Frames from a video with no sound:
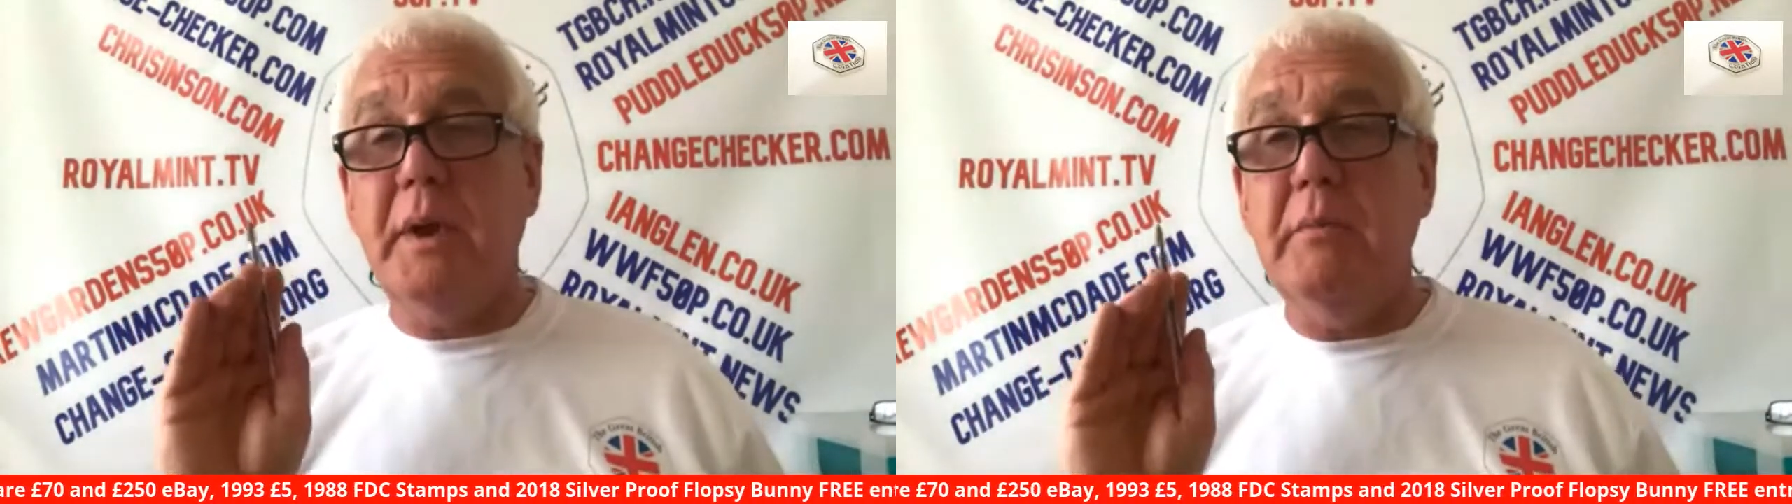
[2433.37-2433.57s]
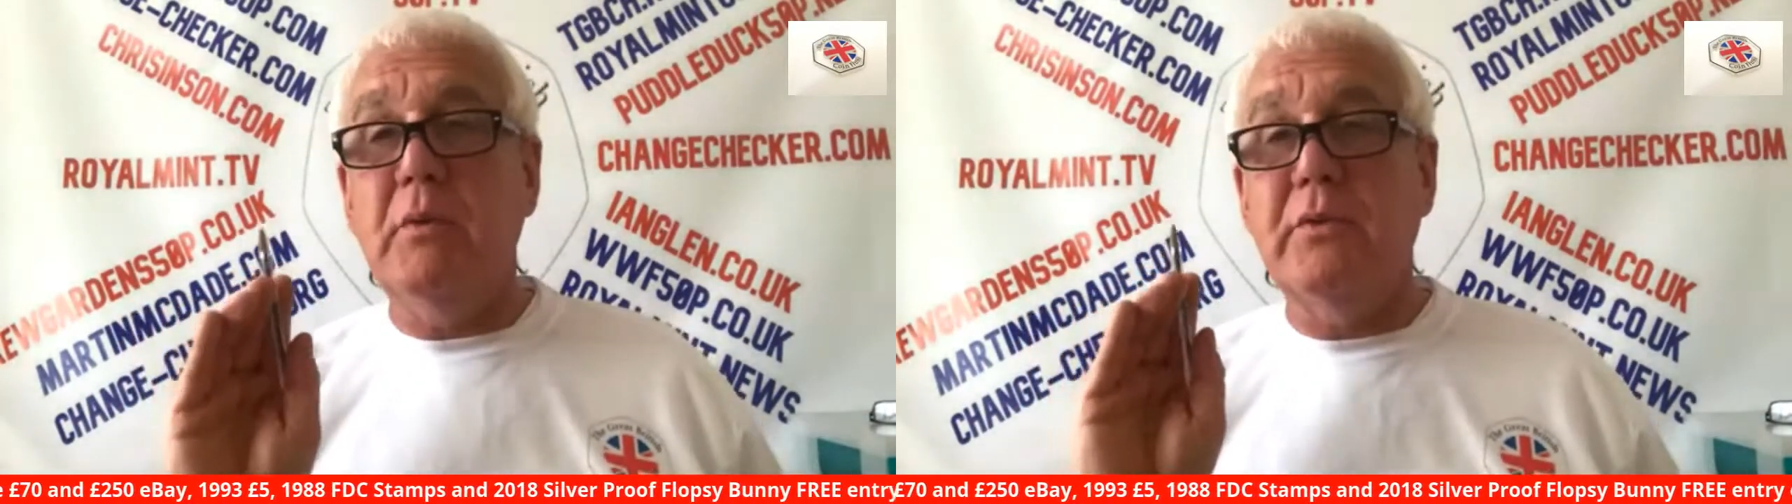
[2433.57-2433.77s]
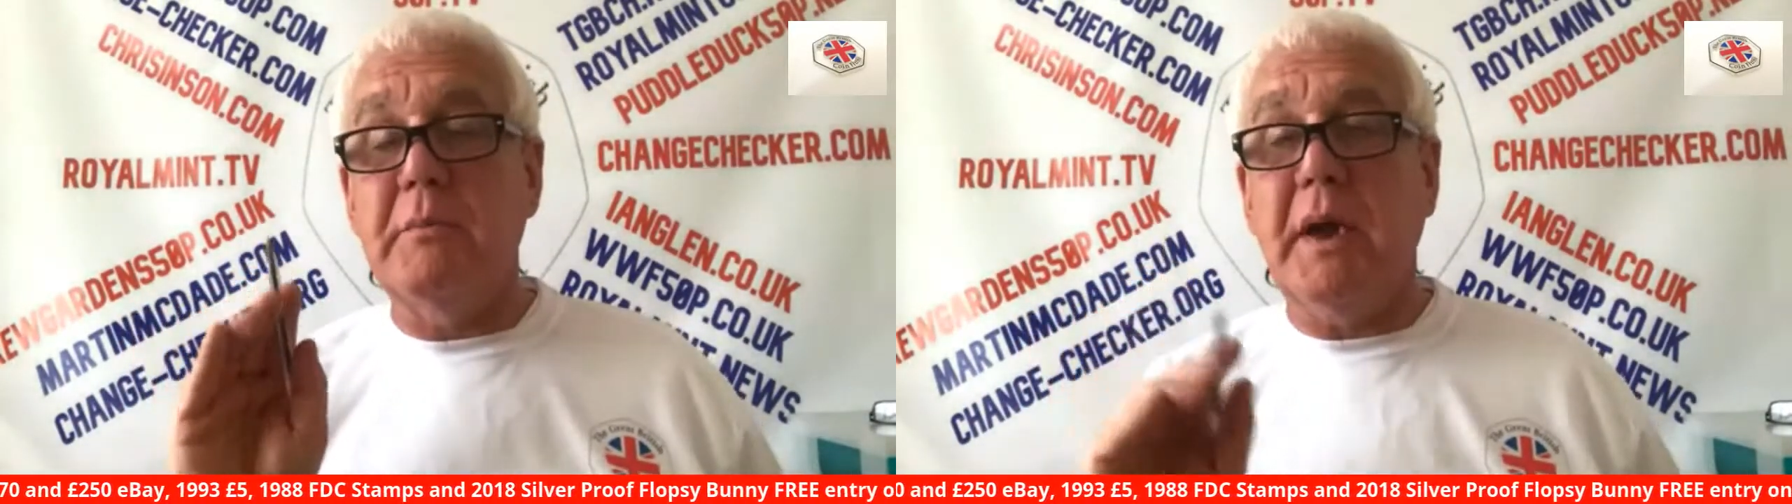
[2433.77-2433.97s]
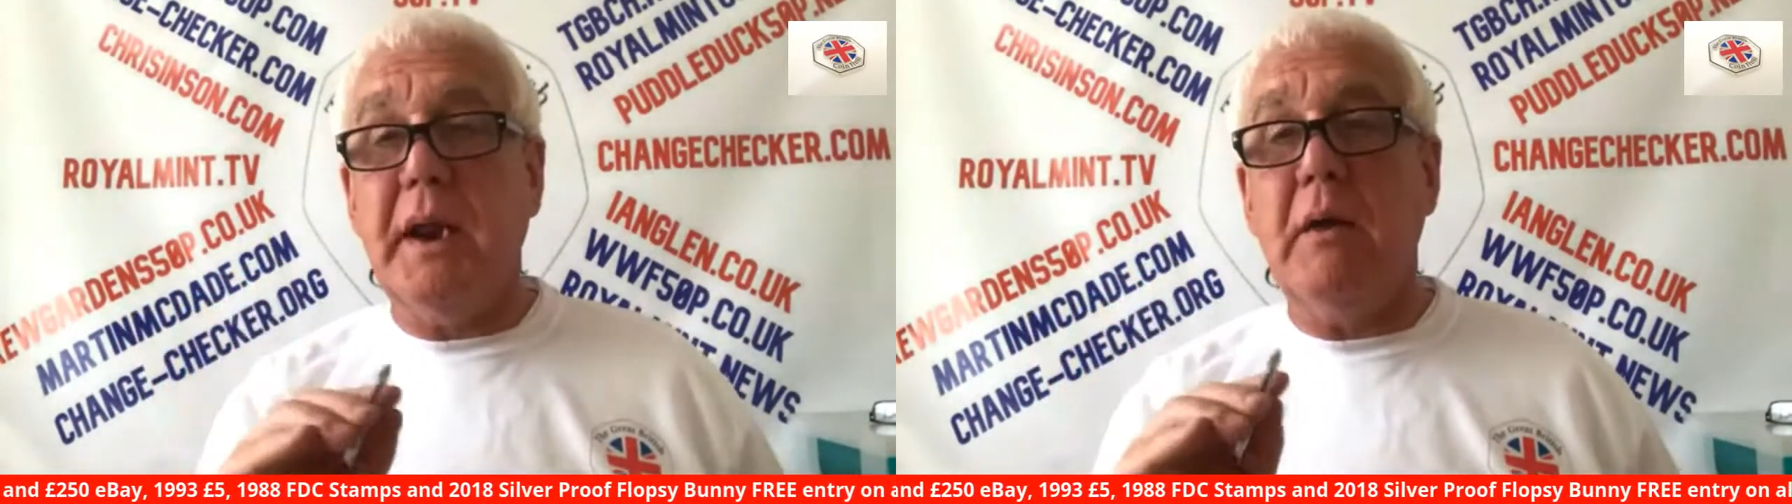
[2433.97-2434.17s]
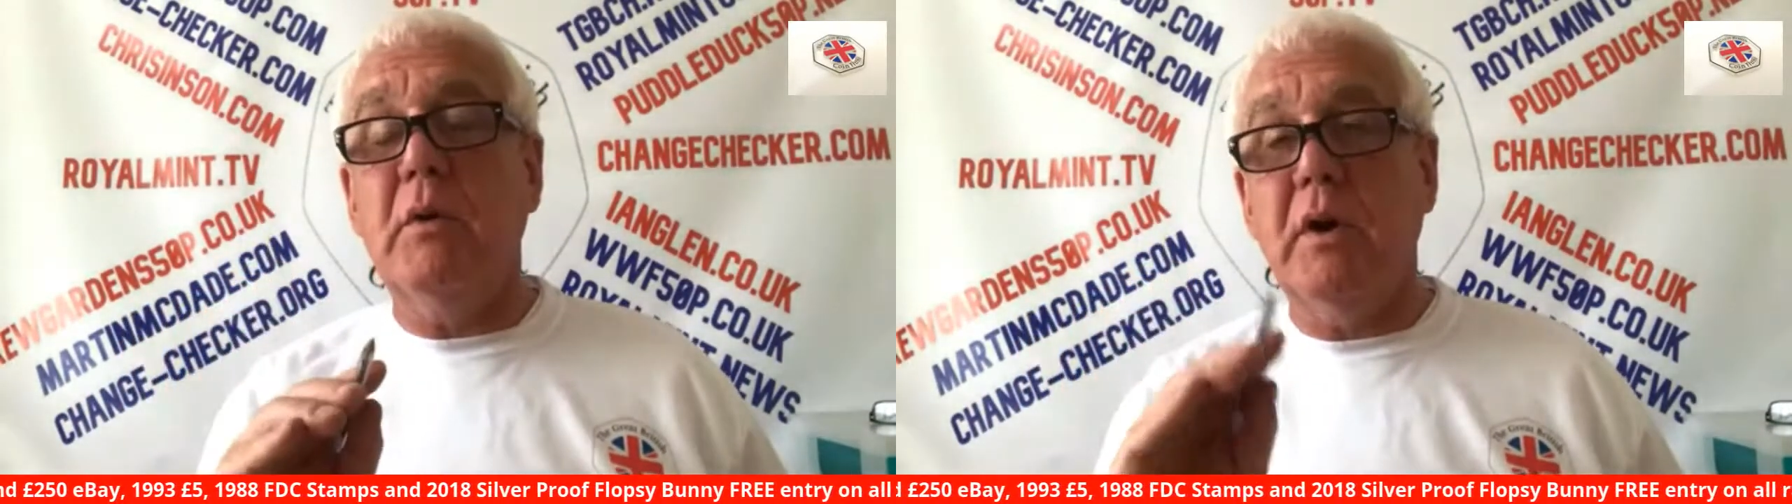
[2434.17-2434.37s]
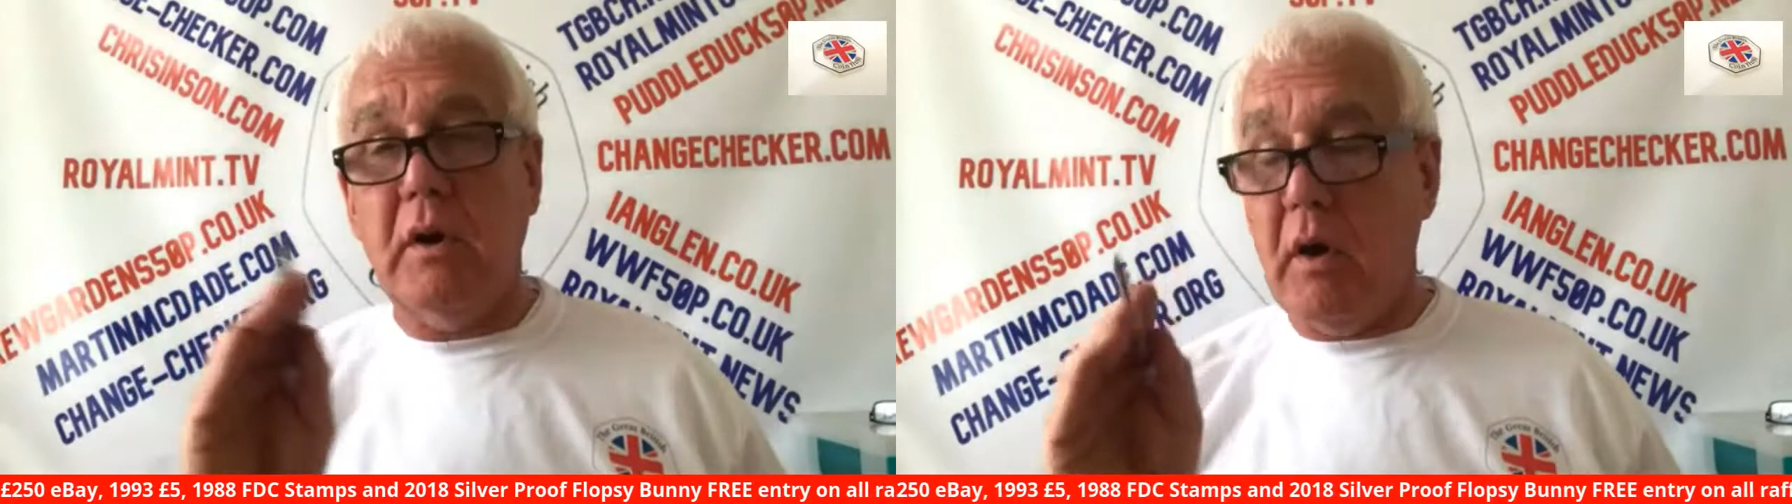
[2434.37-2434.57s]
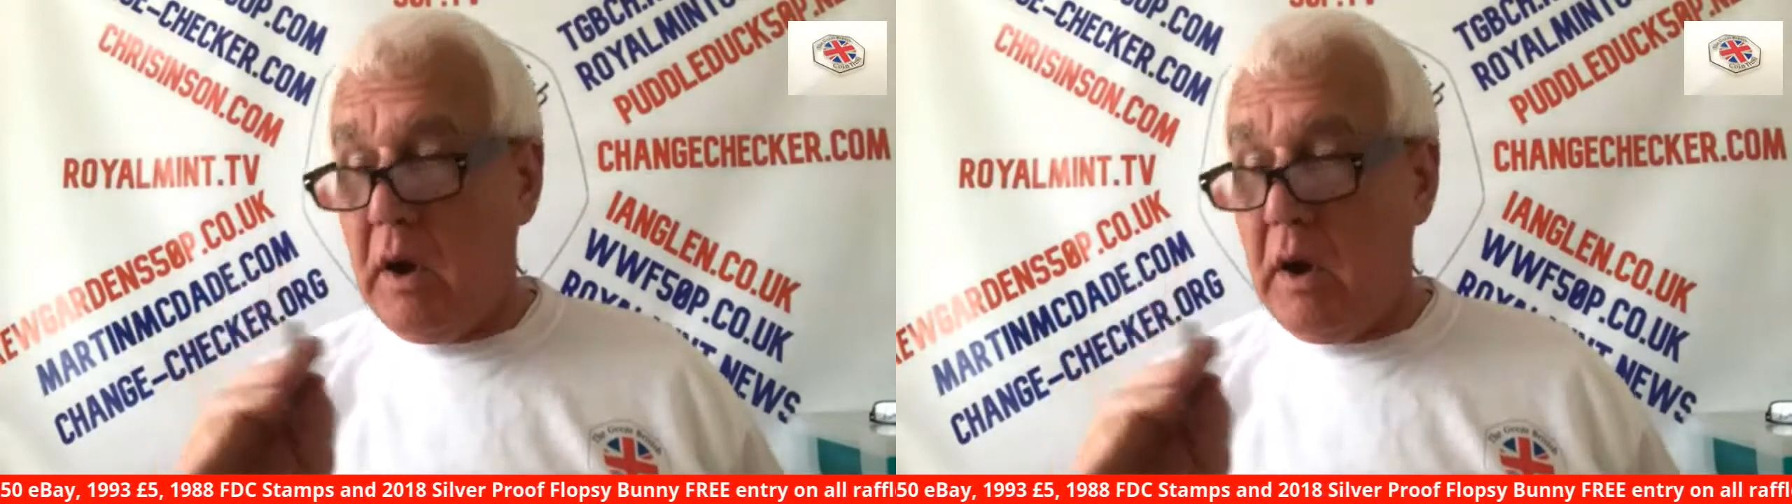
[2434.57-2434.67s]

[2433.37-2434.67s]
people to make that work,